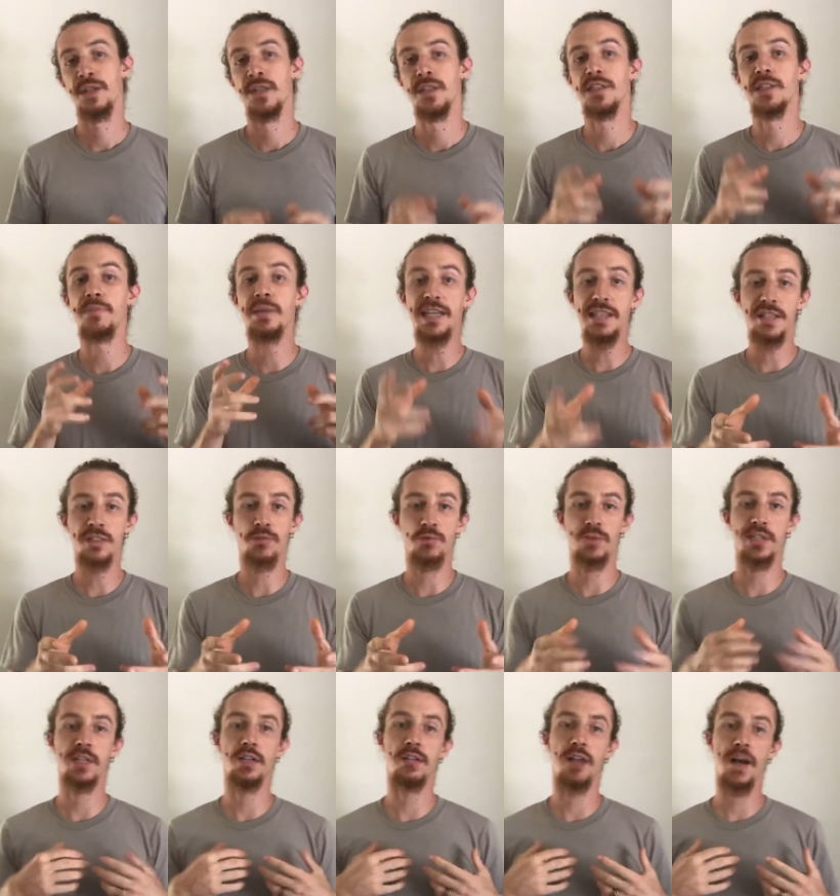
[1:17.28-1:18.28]
To make this
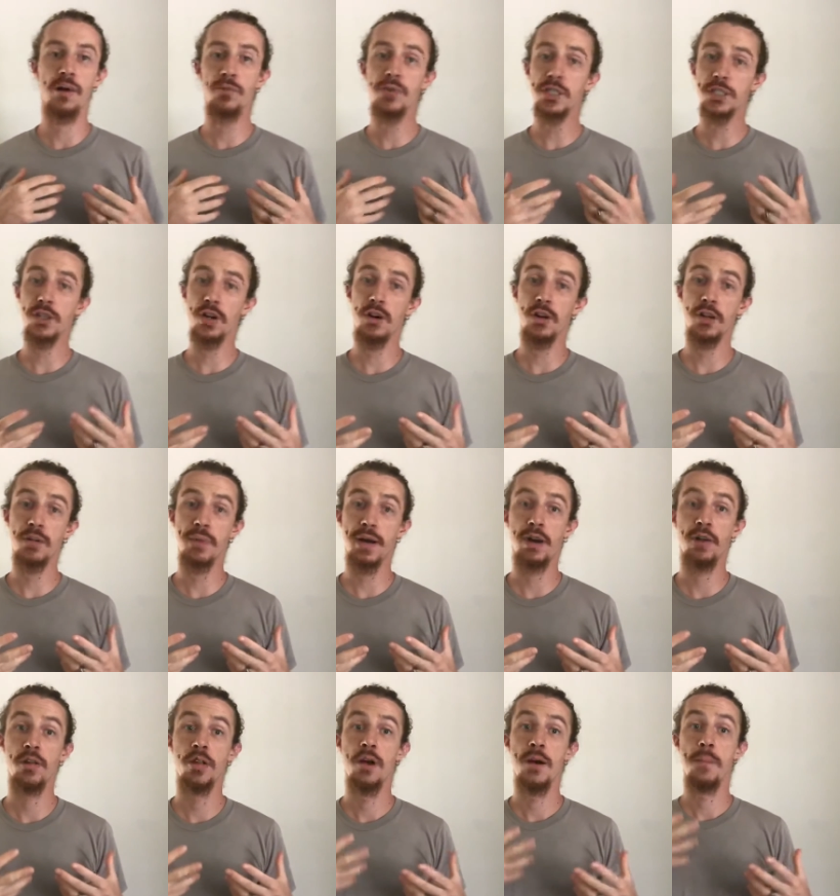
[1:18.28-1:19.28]
real, I want to talk
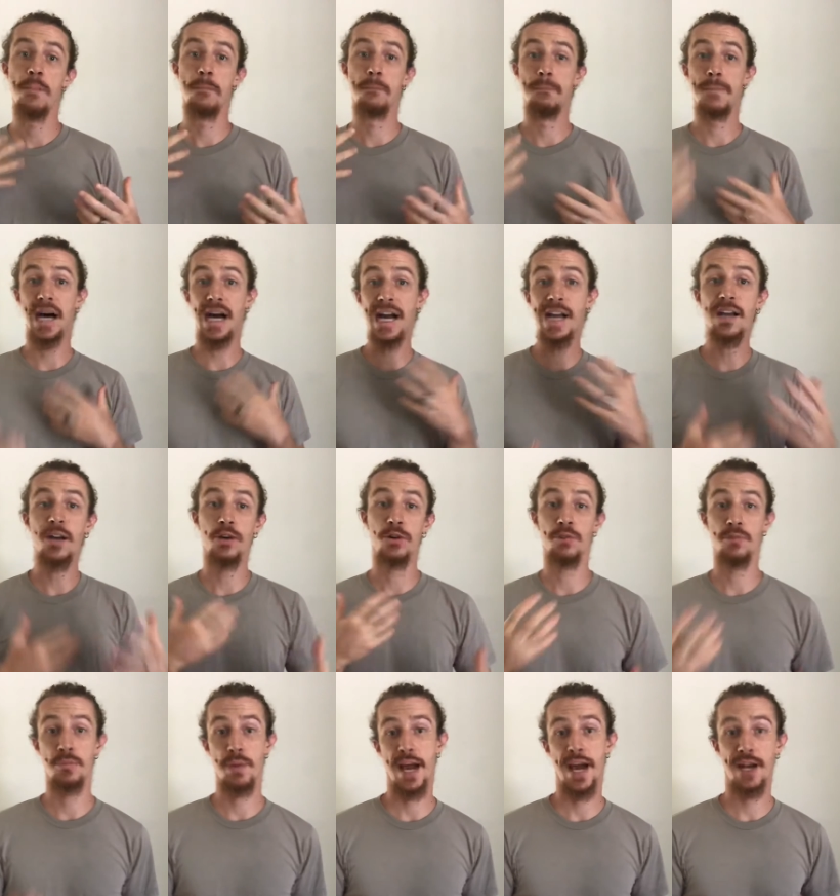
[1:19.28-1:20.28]
about my
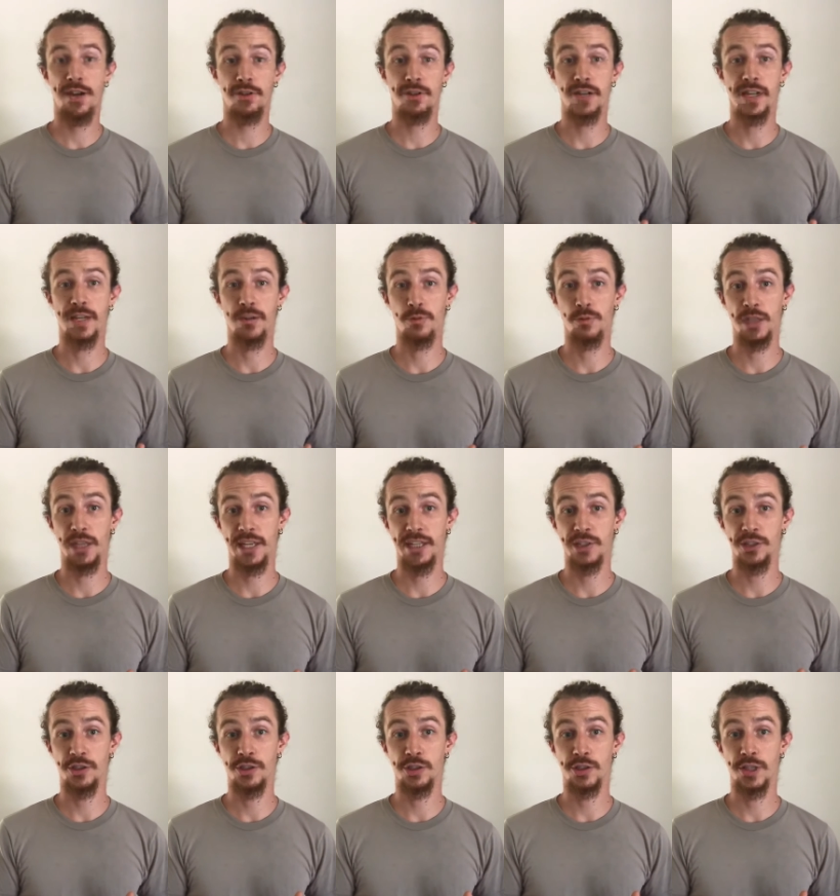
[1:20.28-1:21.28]
own pattern in
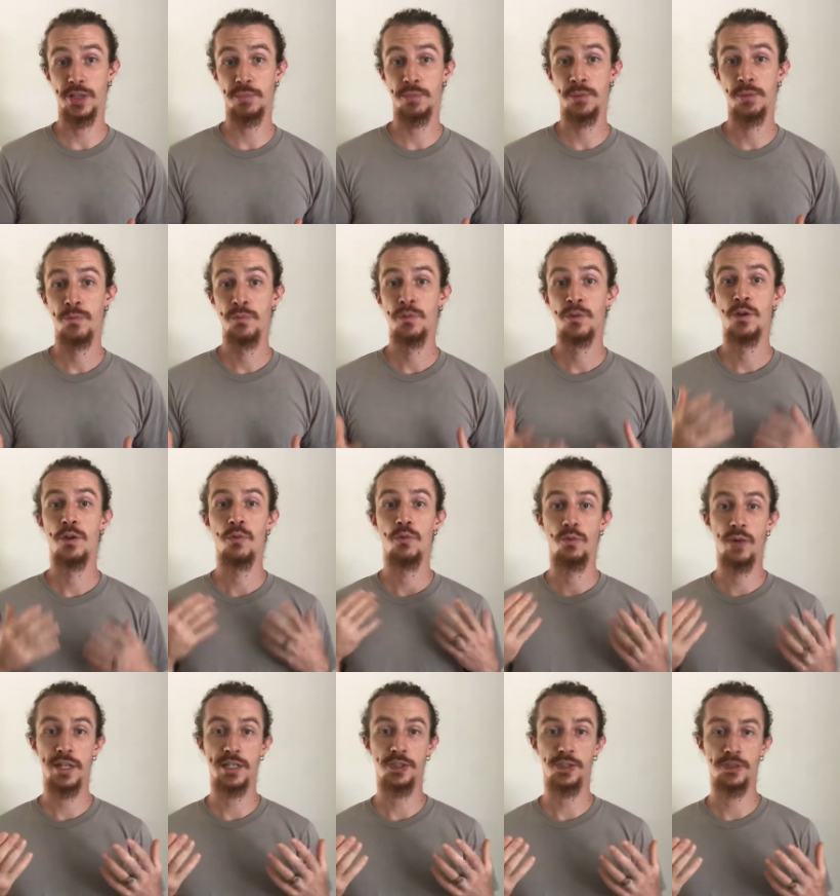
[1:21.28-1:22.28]
relationship,
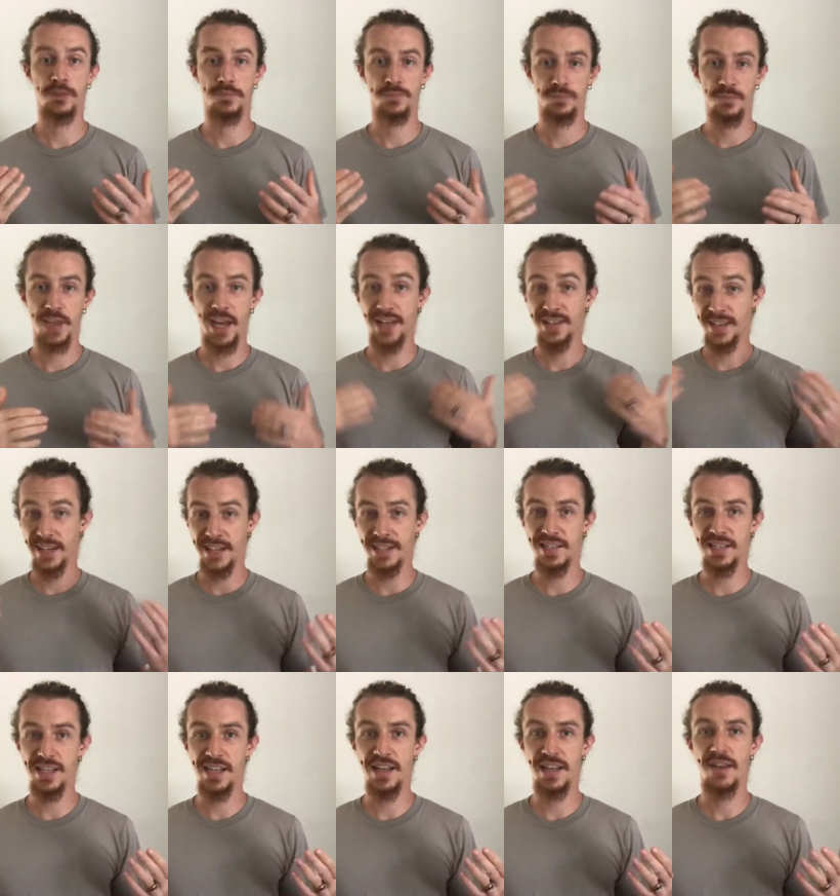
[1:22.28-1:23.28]
which, as I
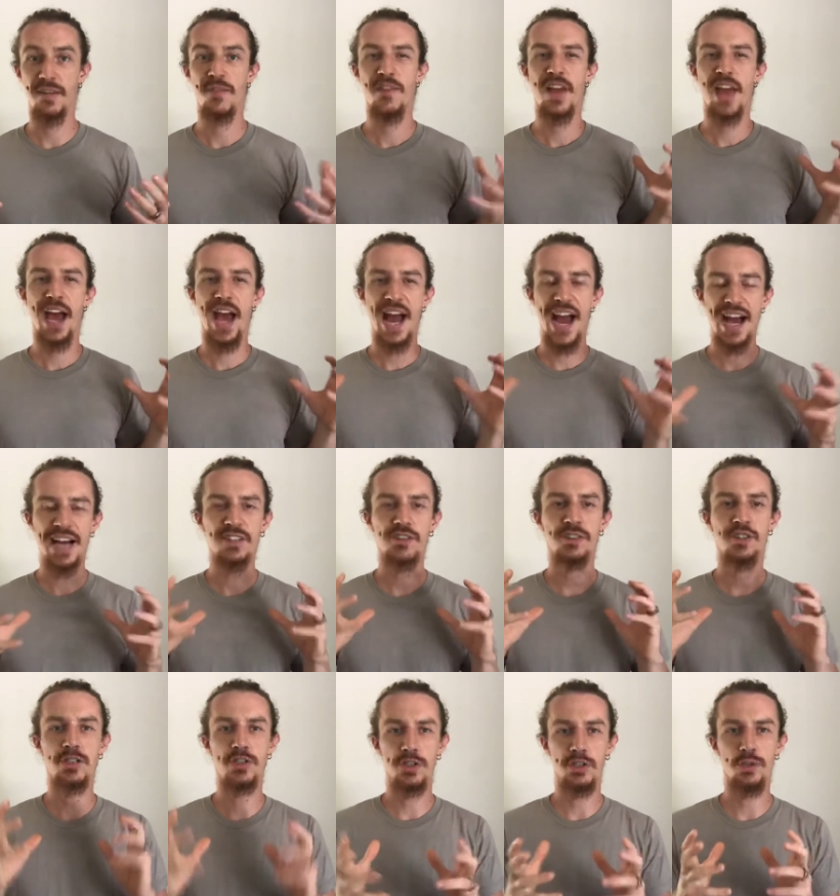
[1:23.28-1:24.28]
see it, has
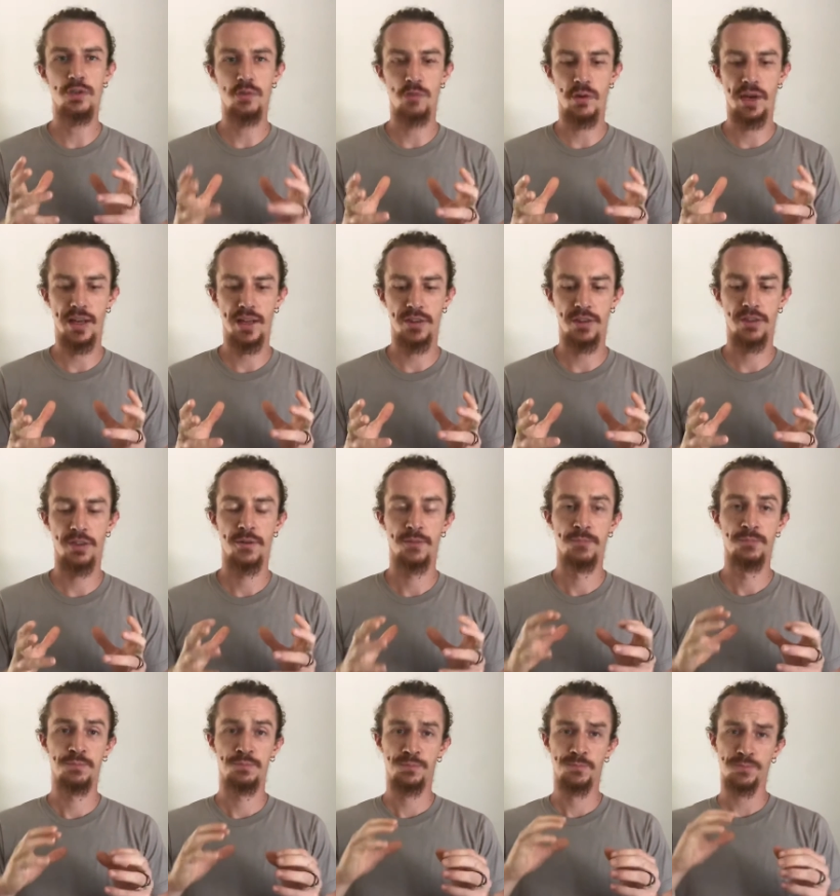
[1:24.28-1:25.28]
to do with
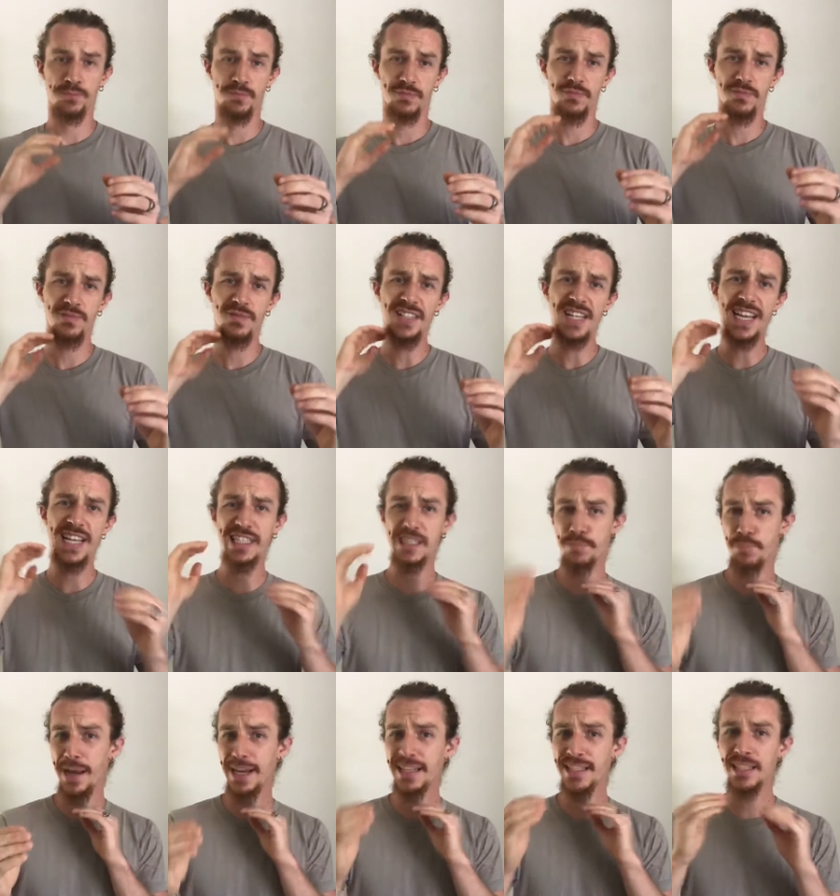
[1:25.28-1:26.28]

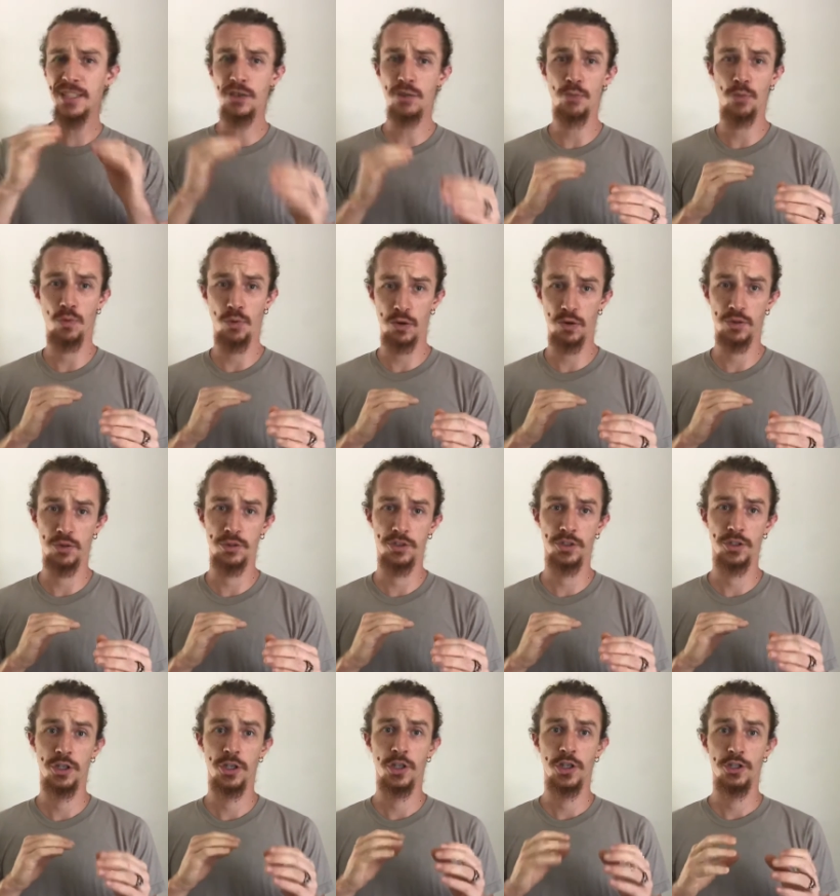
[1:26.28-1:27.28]
expecting the
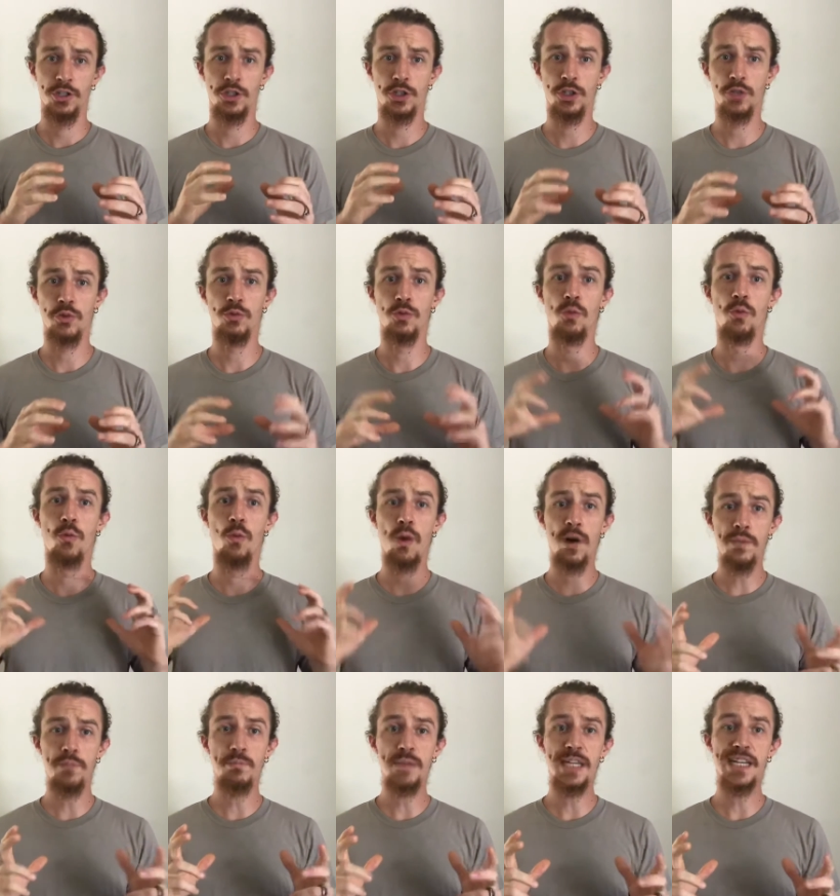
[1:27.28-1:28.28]
world to
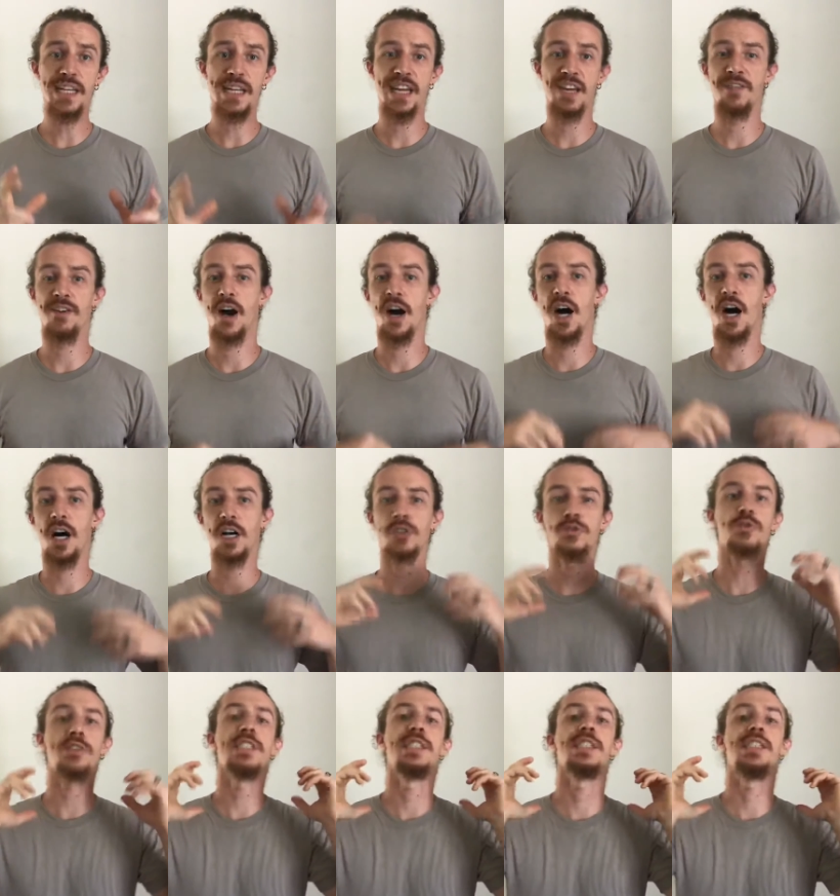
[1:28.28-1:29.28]
want me to give
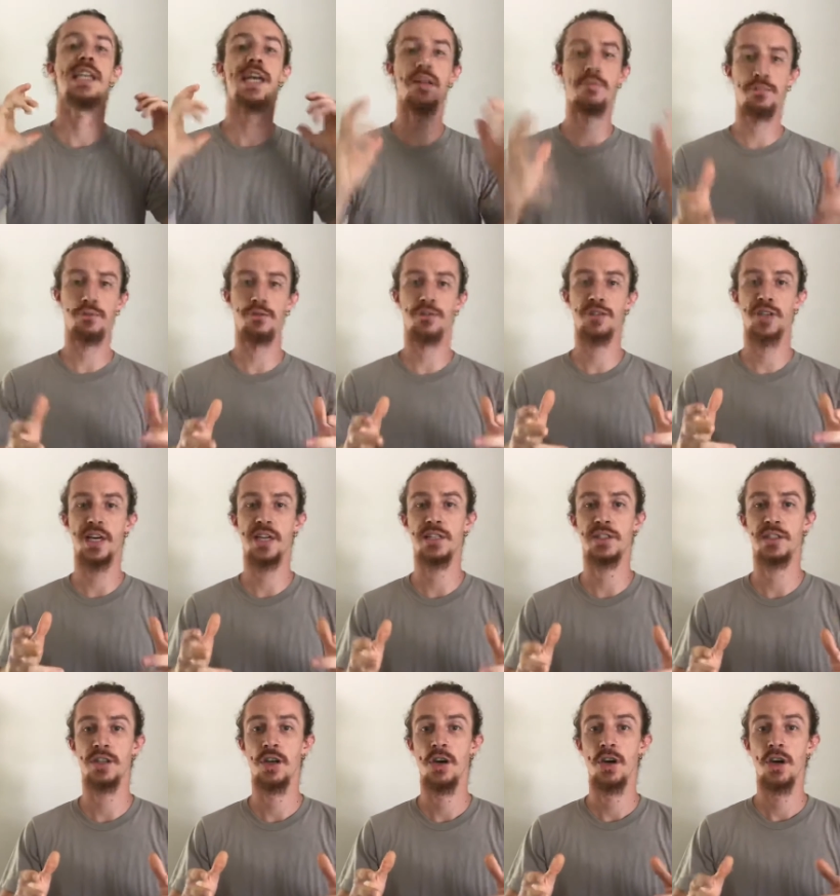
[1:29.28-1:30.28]
110%,